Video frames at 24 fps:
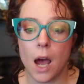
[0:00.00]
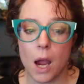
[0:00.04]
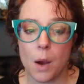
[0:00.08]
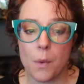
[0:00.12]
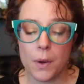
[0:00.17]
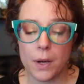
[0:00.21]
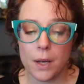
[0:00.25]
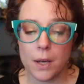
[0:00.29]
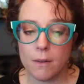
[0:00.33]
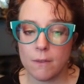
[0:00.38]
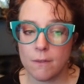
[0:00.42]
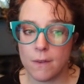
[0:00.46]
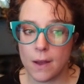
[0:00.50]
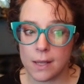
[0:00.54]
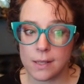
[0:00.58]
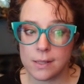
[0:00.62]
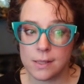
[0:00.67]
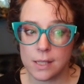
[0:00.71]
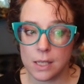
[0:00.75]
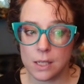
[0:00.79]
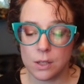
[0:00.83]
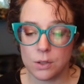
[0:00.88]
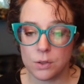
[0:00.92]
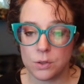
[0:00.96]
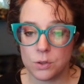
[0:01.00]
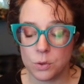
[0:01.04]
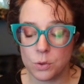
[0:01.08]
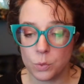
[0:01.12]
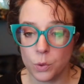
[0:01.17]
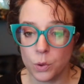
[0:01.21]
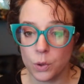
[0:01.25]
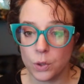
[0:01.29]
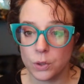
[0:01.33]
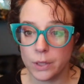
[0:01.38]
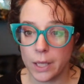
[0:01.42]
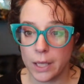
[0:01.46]
would invest in a
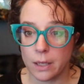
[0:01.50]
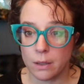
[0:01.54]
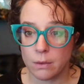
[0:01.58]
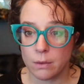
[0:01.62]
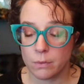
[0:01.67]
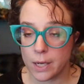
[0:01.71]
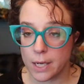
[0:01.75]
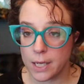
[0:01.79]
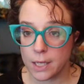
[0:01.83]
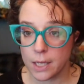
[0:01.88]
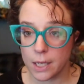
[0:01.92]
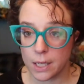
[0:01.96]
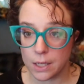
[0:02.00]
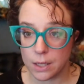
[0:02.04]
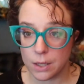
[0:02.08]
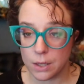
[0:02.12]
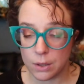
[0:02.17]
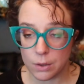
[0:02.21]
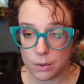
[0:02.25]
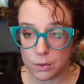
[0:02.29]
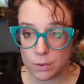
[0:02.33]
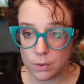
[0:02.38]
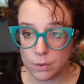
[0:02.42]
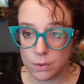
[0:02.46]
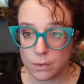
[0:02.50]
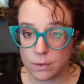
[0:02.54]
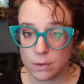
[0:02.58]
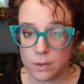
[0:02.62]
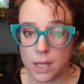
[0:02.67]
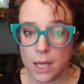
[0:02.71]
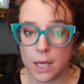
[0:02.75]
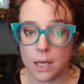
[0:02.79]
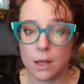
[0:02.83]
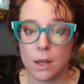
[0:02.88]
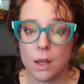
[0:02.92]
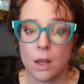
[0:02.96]
tool like Rank IQ.
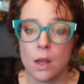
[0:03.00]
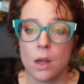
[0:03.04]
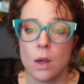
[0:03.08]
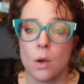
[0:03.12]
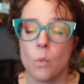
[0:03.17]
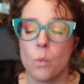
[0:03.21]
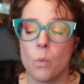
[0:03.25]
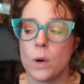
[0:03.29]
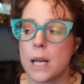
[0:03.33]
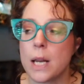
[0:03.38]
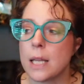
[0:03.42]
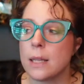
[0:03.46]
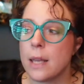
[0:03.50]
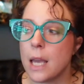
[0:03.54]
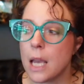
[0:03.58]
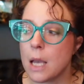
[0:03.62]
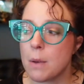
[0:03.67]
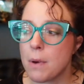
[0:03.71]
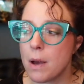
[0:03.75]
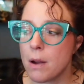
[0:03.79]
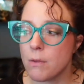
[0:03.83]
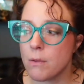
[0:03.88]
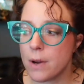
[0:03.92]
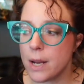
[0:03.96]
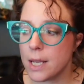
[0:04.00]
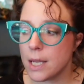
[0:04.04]
Like what I like about Rank